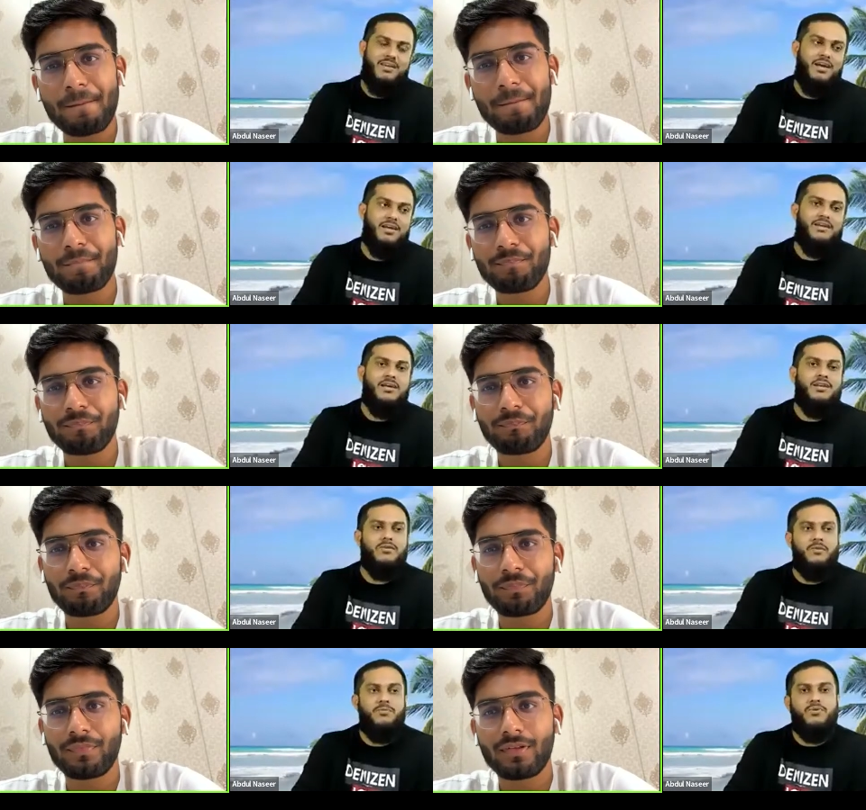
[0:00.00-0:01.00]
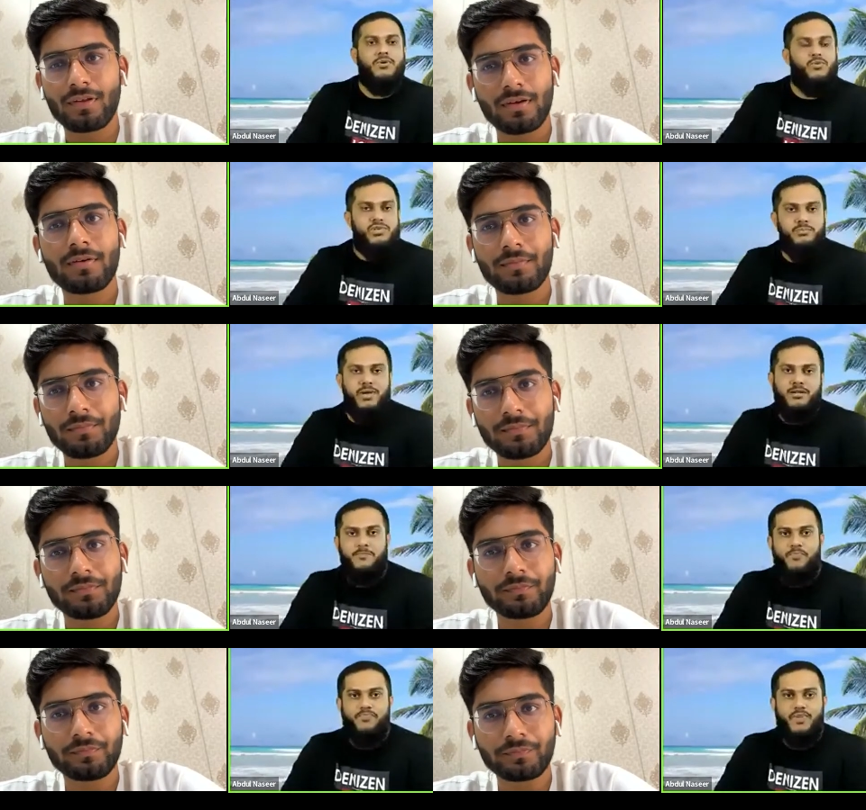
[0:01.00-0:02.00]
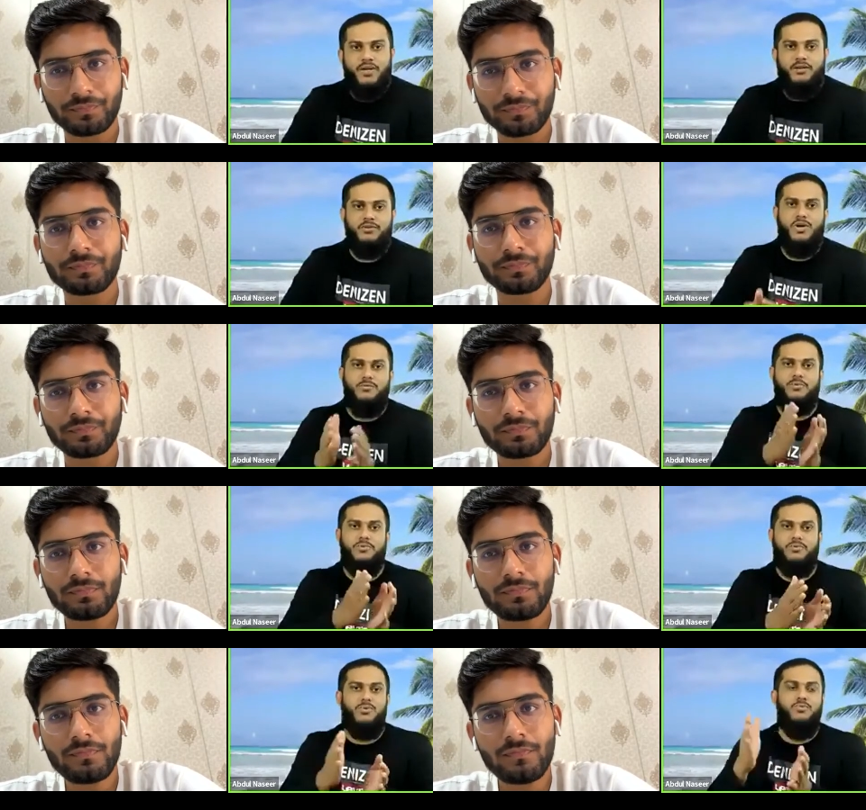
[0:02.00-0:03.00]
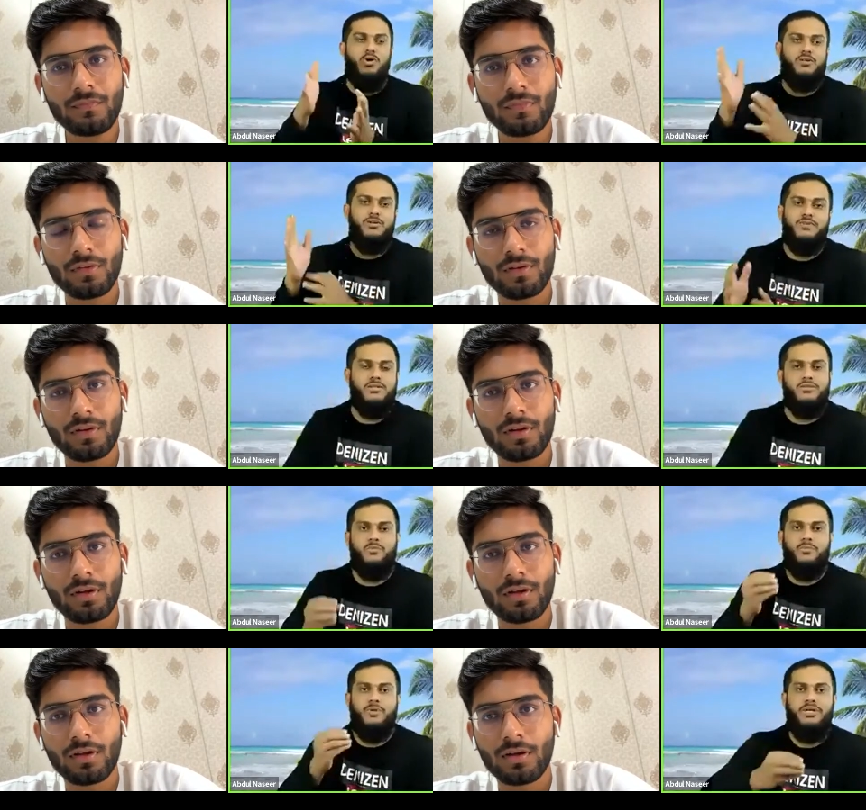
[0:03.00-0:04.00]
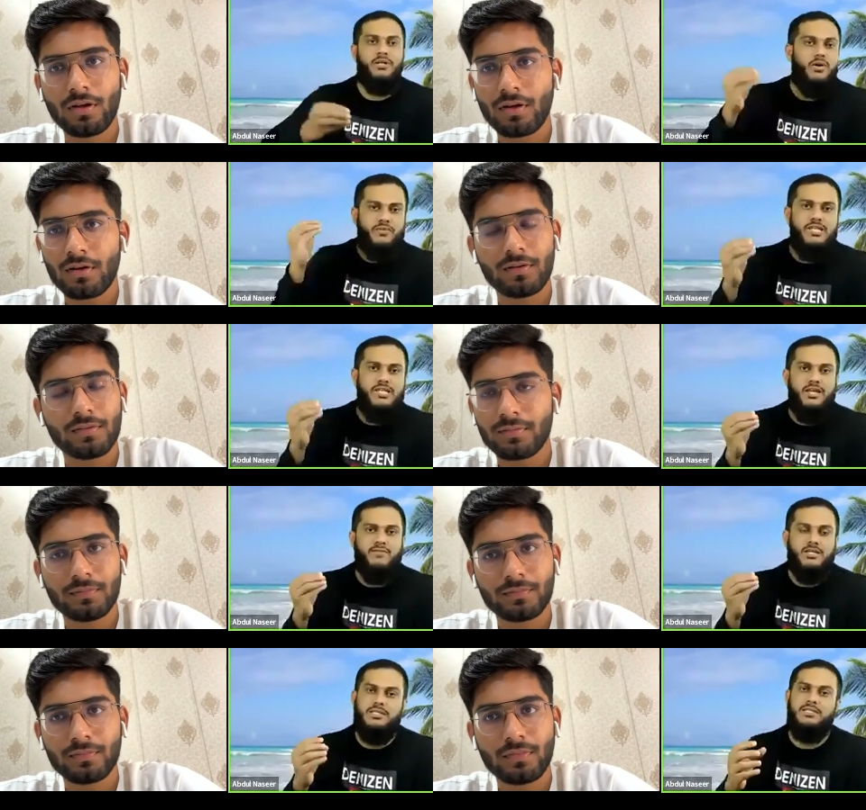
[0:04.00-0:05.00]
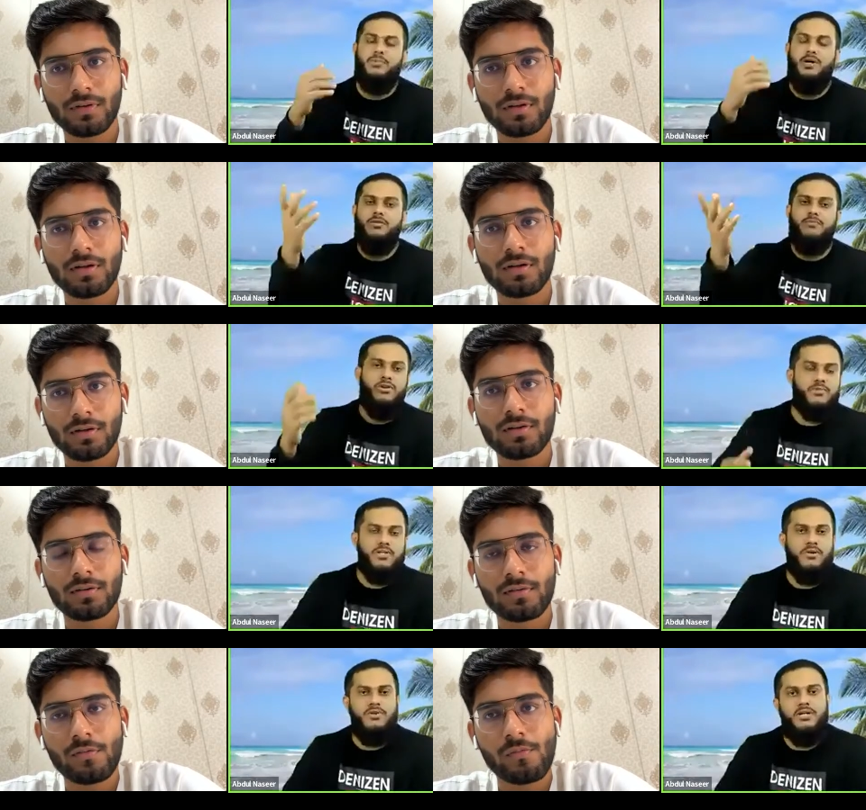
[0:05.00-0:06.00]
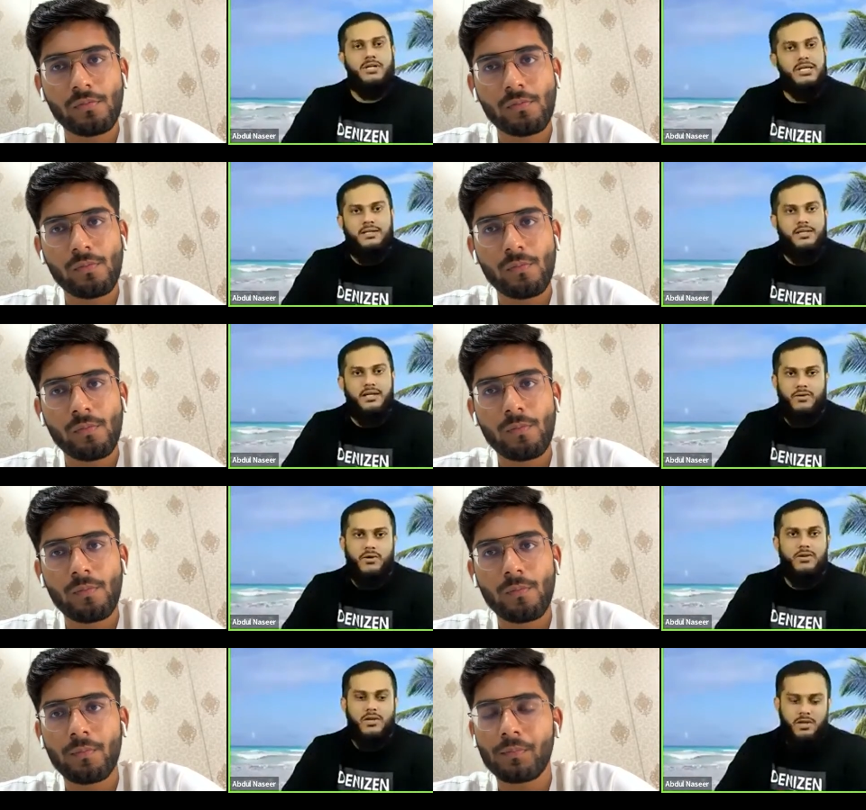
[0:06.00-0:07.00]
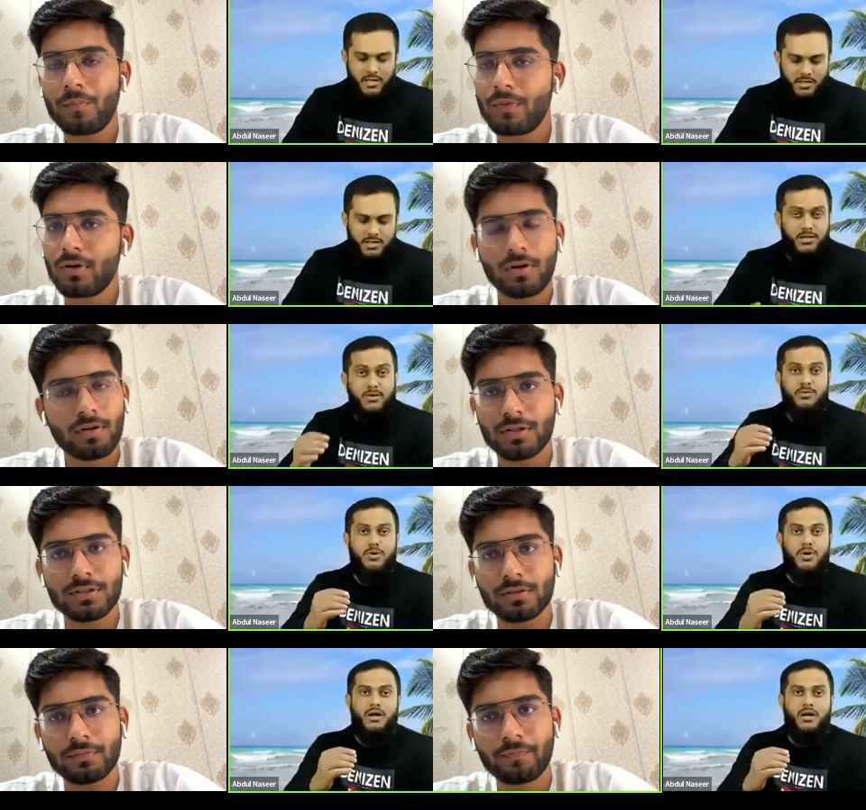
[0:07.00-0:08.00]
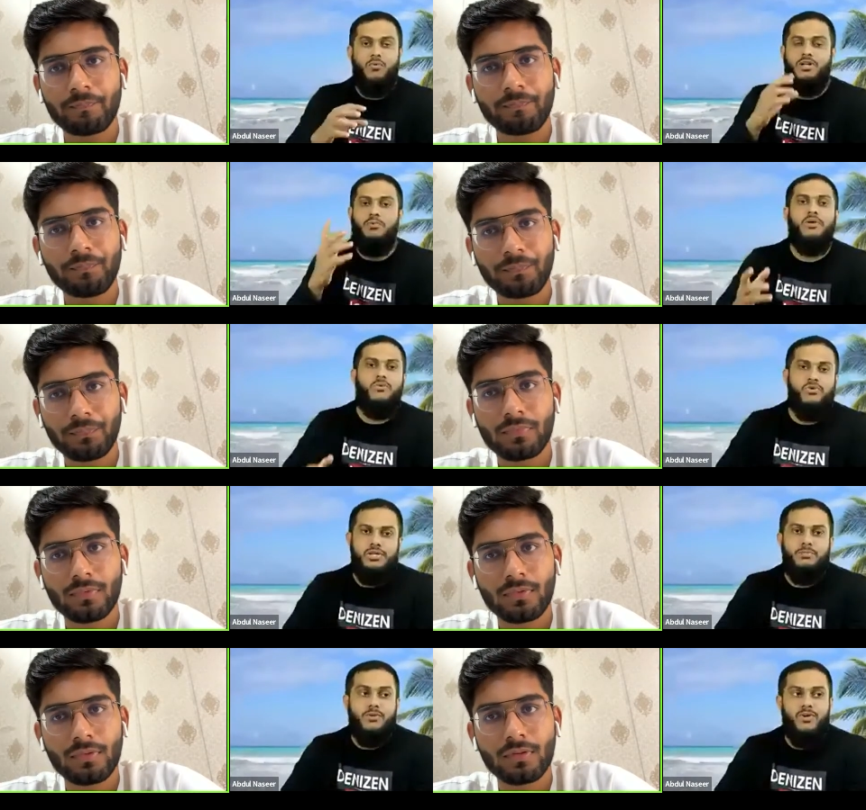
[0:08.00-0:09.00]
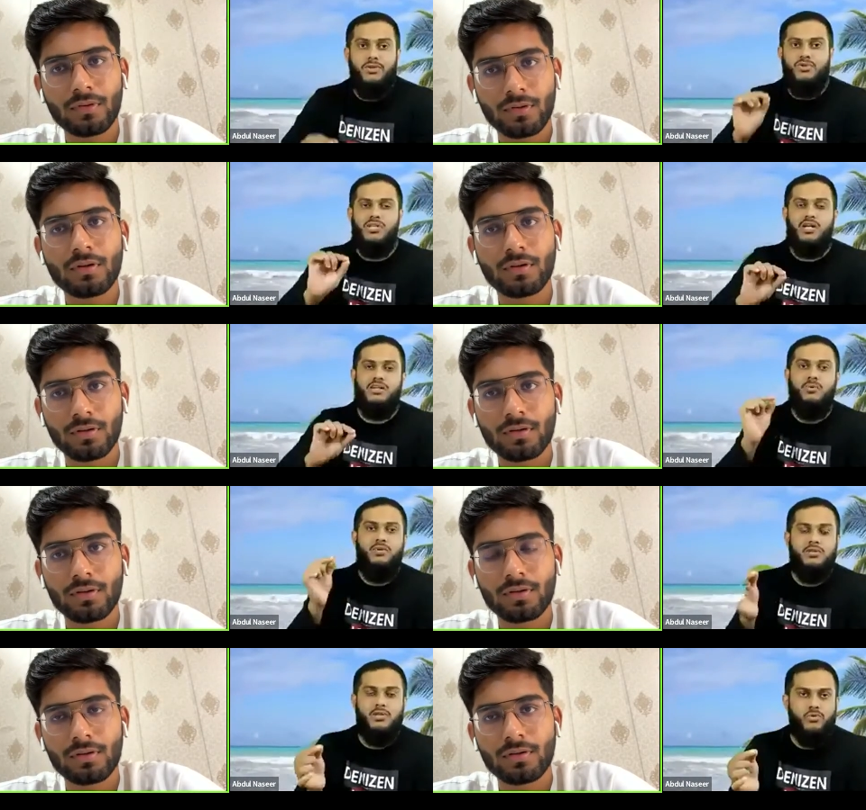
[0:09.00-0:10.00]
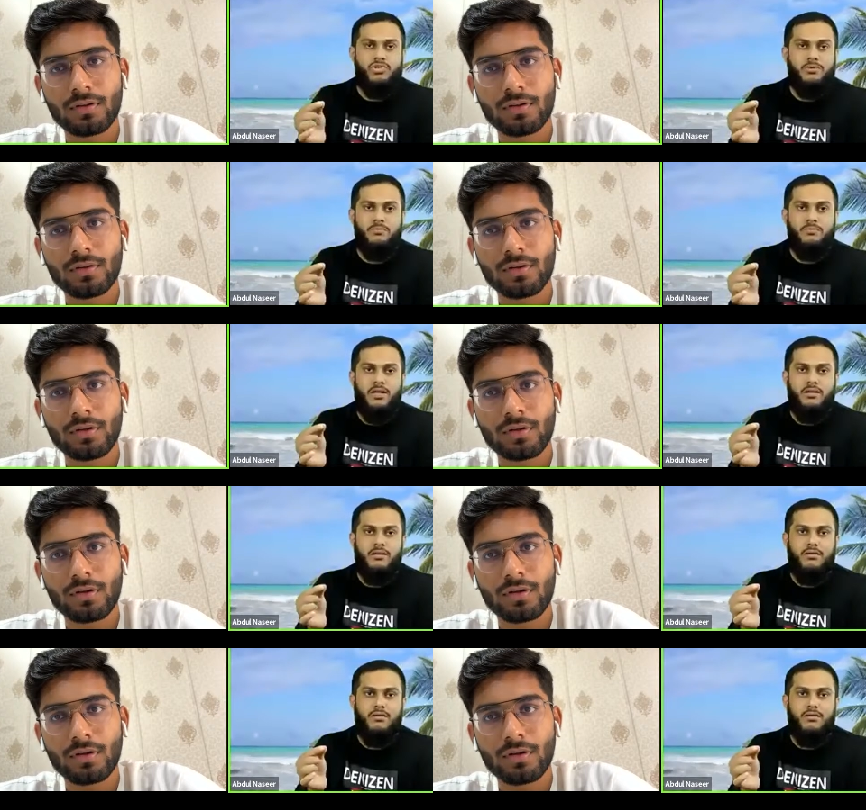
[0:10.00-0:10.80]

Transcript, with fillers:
Speaker 1: Ayan, now coming to the question bank right you have told what you have done you have prepared along with the live classes apart from that you have done tnd and all so now yes, what about the question bank when you started doing the question bank